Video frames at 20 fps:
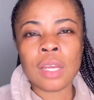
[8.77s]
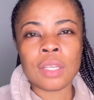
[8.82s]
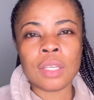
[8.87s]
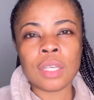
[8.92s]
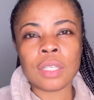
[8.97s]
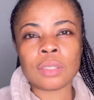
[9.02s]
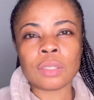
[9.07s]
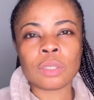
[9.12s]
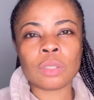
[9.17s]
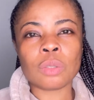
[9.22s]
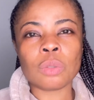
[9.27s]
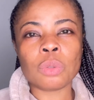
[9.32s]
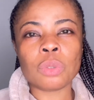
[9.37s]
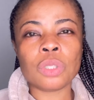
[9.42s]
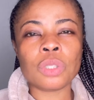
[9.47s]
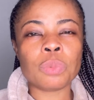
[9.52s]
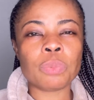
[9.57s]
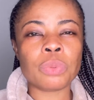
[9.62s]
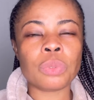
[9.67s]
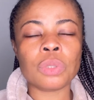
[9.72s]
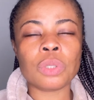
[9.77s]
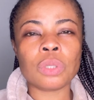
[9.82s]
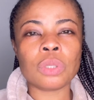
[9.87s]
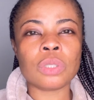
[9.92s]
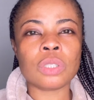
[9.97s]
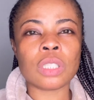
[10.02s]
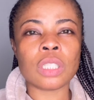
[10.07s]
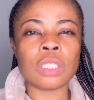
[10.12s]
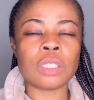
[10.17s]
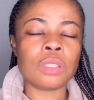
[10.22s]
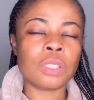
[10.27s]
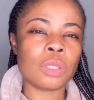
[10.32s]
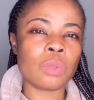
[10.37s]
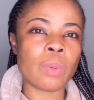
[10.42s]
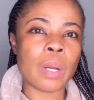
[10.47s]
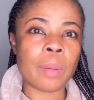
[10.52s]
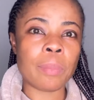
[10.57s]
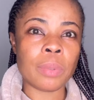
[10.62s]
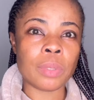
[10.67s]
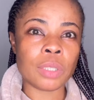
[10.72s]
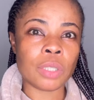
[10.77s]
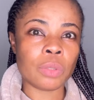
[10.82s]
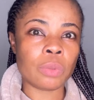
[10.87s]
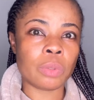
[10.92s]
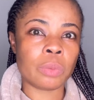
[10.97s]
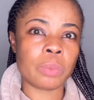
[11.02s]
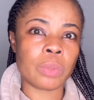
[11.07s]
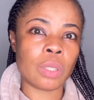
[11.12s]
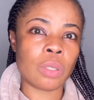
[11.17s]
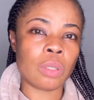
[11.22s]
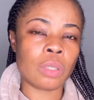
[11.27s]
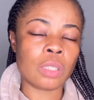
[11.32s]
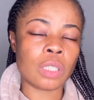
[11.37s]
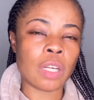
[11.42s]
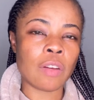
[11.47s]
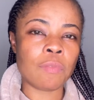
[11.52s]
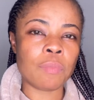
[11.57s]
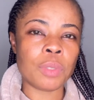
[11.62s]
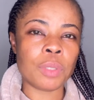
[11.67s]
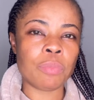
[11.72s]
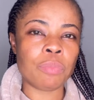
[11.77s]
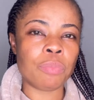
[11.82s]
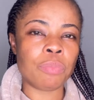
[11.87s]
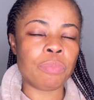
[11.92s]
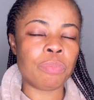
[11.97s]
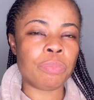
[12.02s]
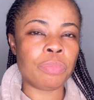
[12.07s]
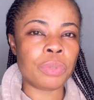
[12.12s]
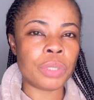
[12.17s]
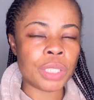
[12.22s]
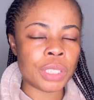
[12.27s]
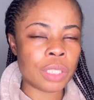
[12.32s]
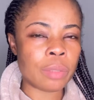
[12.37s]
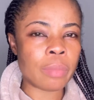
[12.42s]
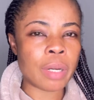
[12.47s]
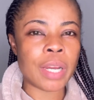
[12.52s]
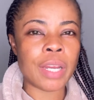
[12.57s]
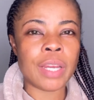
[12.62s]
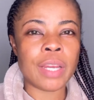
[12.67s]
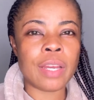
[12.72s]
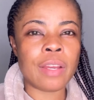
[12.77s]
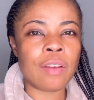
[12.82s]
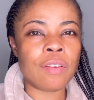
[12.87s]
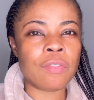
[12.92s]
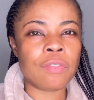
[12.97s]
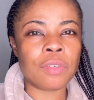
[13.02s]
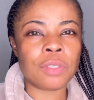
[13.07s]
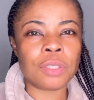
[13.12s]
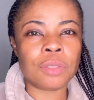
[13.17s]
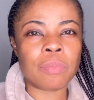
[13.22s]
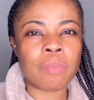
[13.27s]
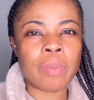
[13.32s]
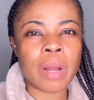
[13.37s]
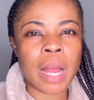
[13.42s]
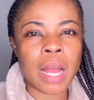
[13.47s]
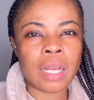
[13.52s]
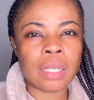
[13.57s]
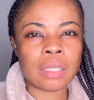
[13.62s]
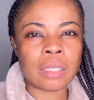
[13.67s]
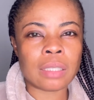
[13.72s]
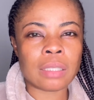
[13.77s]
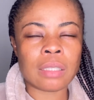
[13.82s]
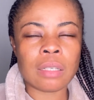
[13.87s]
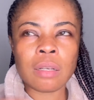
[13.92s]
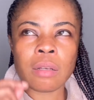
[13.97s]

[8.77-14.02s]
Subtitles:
Yes, so this product, the reason why I bought it was because I've been braiding my hair for the past,